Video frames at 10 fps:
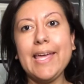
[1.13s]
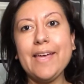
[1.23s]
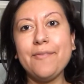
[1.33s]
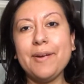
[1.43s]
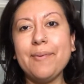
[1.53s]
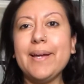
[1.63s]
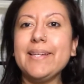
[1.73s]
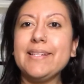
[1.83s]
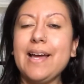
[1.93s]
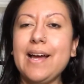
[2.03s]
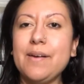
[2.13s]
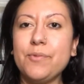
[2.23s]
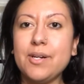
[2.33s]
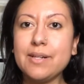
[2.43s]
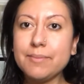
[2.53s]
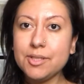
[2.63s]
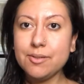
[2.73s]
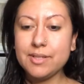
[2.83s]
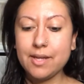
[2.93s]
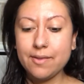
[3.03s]
everyone, welcome to
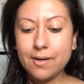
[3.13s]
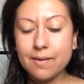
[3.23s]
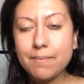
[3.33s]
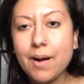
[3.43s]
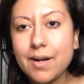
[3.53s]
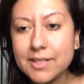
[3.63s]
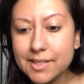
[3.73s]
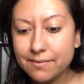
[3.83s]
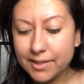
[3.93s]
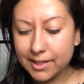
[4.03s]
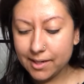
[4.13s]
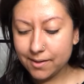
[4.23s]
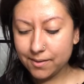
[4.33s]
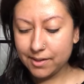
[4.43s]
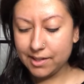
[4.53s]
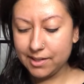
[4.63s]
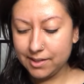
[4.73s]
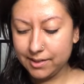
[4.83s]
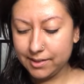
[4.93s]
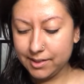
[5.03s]
another unboxing video.
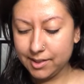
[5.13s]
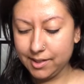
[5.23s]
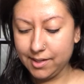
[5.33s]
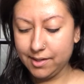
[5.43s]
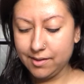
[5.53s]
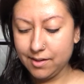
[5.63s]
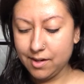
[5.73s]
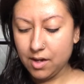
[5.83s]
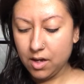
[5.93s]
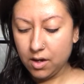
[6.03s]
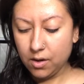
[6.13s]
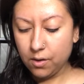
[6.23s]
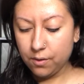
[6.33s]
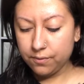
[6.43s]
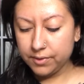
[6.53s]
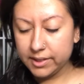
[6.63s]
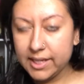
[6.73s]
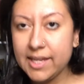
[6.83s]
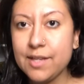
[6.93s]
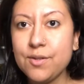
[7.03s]
Let's see,
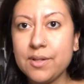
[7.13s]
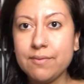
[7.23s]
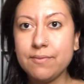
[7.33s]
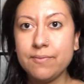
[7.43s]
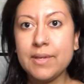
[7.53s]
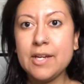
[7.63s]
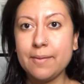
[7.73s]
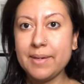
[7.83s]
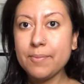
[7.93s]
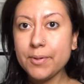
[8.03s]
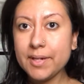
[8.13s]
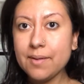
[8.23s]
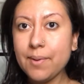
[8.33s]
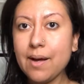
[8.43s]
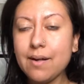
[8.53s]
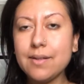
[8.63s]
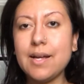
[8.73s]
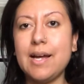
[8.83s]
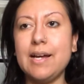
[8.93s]
hopefully you can hear me pretty well.